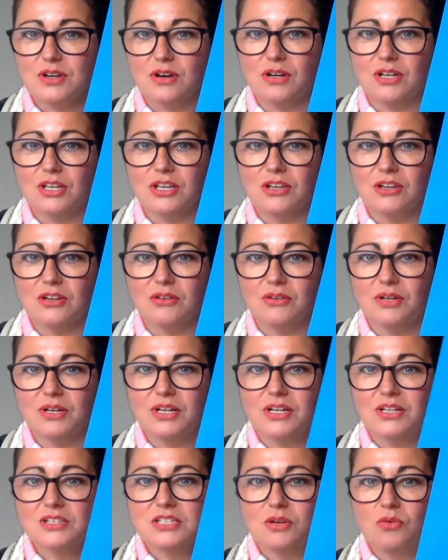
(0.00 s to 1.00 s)
are you?
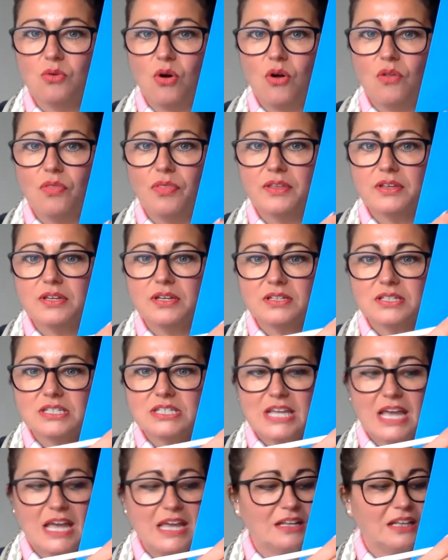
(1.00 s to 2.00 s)
So on the
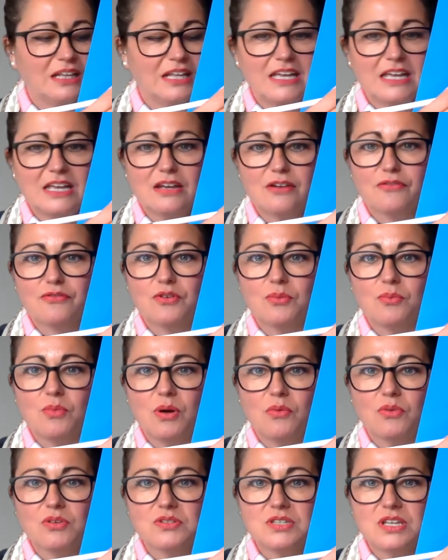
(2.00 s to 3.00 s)
scale here from
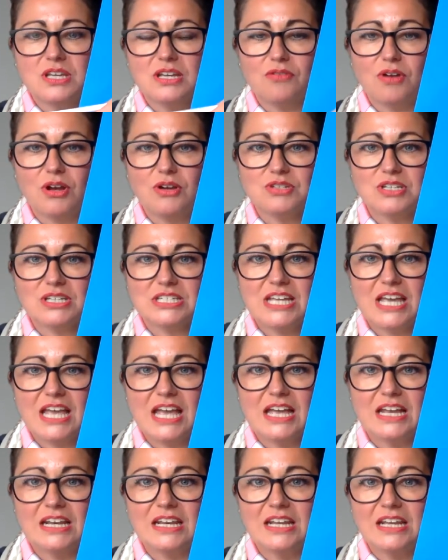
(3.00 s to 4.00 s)
0 to
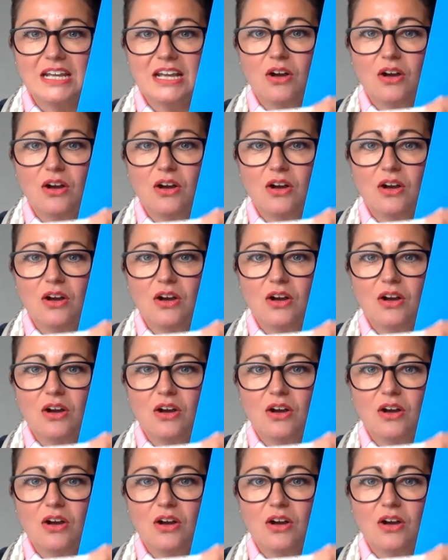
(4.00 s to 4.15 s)
10,